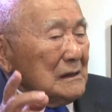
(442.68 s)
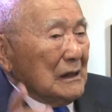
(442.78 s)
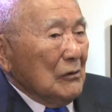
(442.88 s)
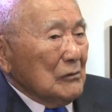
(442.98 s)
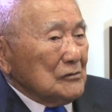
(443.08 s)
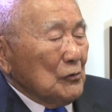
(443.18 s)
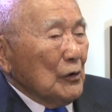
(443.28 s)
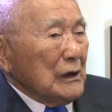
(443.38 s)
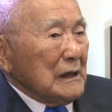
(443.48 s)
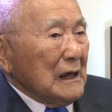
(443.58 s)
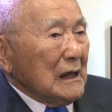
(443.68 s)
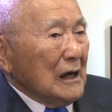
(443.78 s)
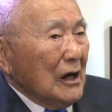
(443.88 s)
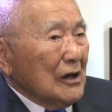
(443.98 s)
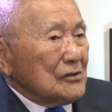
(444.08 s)
that was working at a
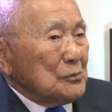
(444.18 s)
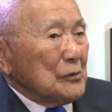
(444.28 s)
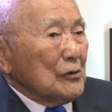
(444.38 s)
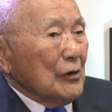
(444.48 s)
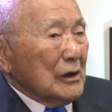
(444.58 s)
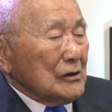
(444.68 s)
hospital,